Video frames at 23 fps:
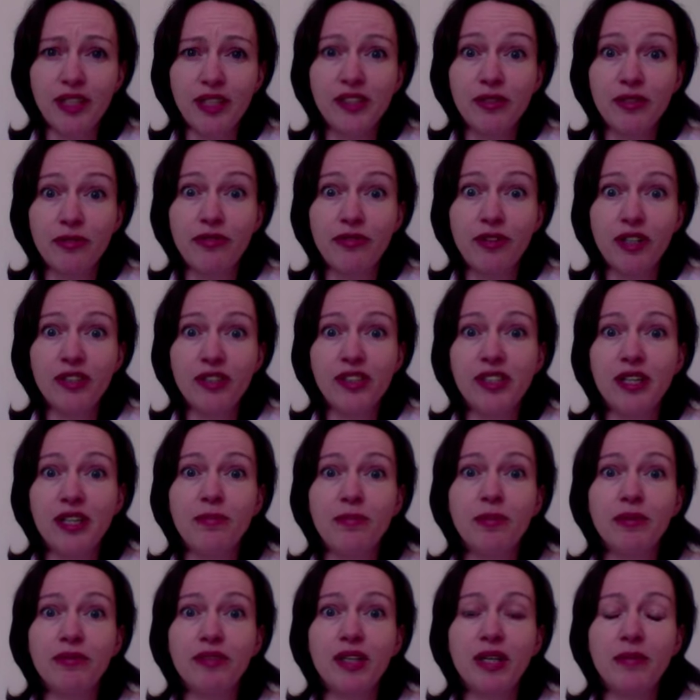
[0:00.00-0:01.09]
That's the first
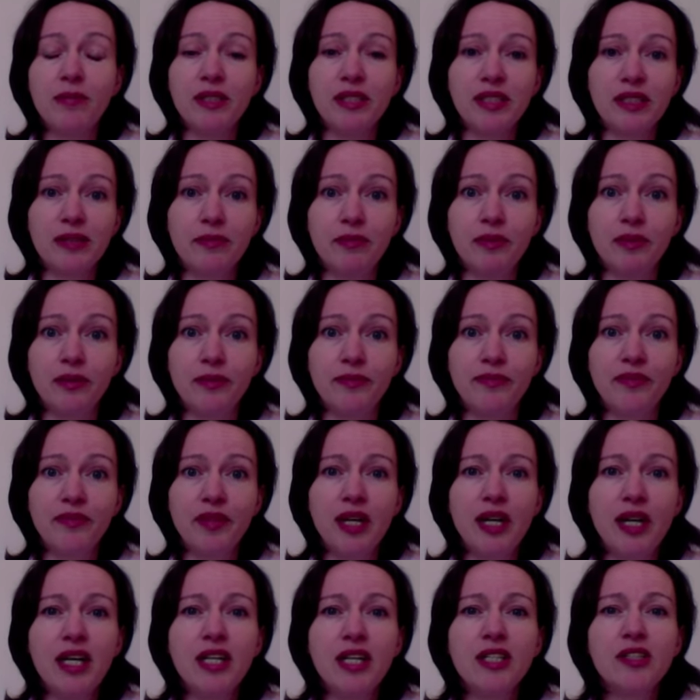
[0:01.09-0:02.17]
step of keep it simple.
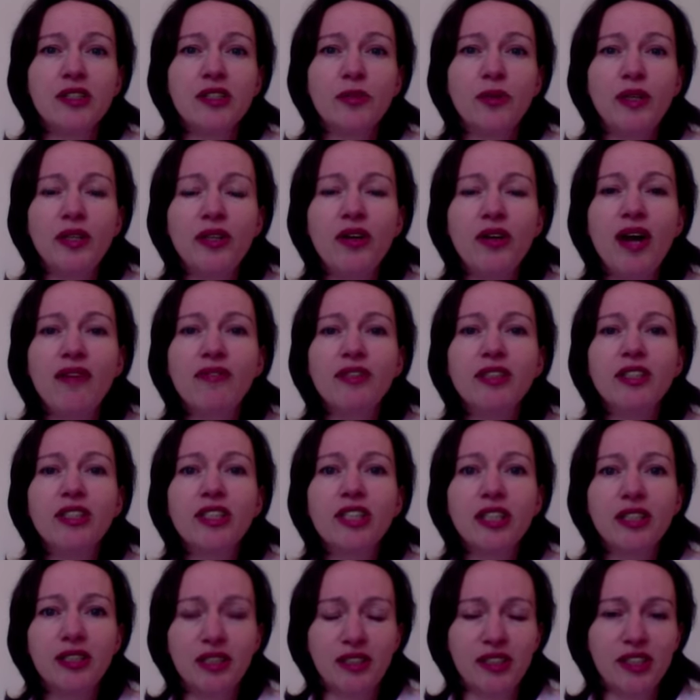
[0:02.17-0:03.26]
So when you have a
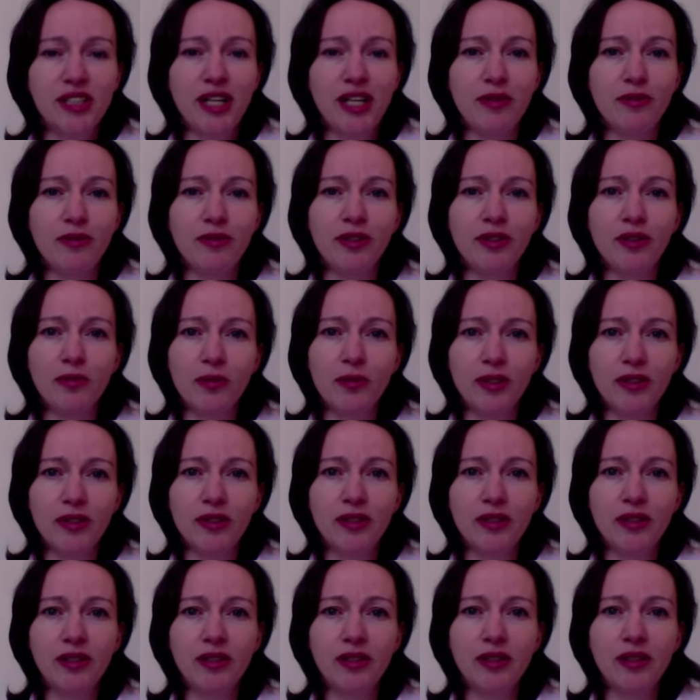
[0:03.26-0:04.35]
k sound in a
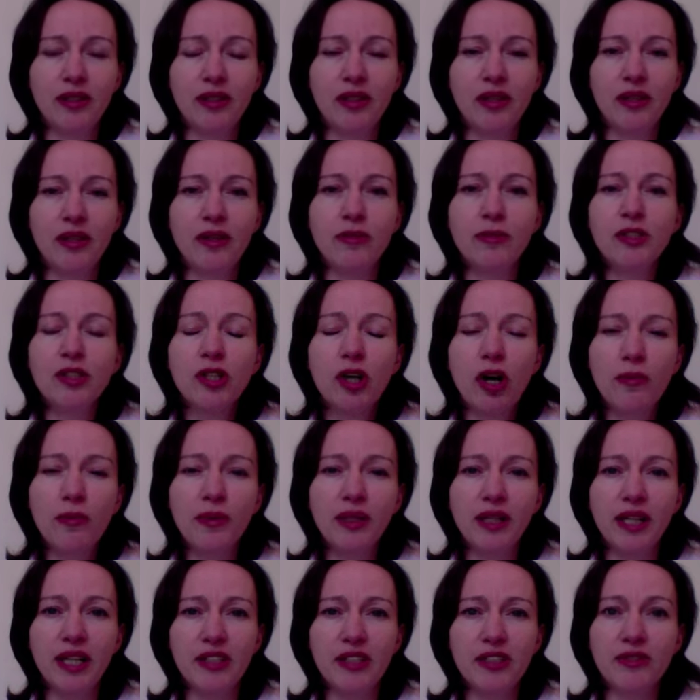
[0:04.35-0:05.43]
word, the most
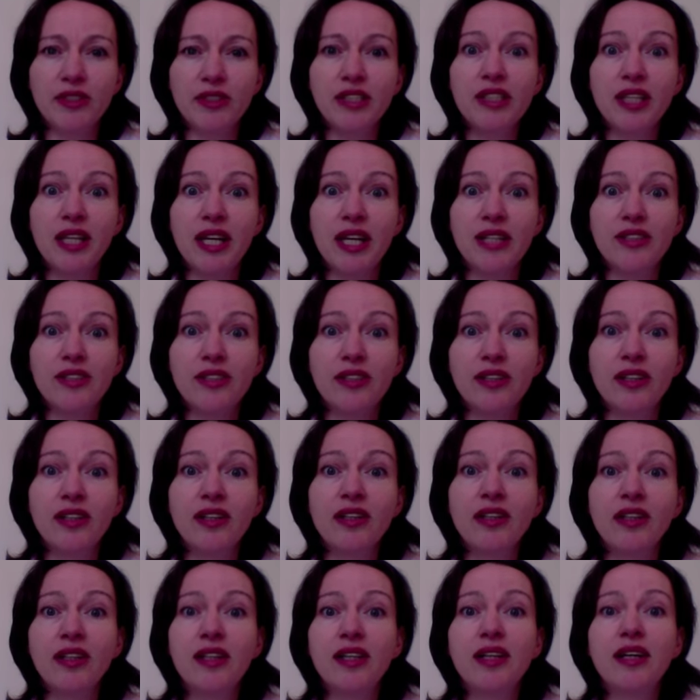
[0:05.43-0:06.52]
common letter is the letter
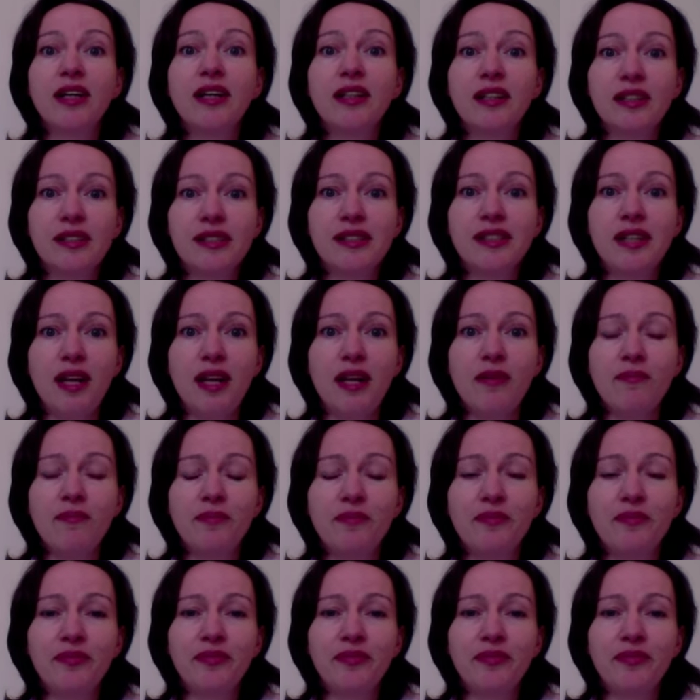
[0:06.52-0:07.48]
C.